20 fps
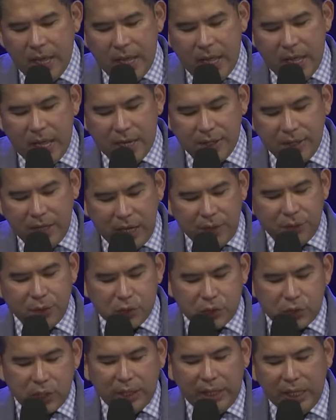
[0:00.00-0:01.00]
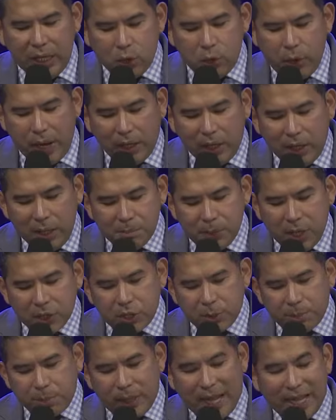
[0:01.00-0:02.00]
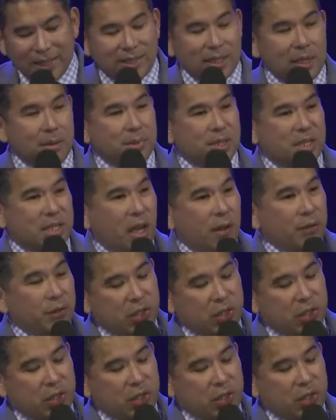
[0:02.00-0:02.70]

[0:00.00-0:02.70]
Uh, neither shall he greatly multiply to himself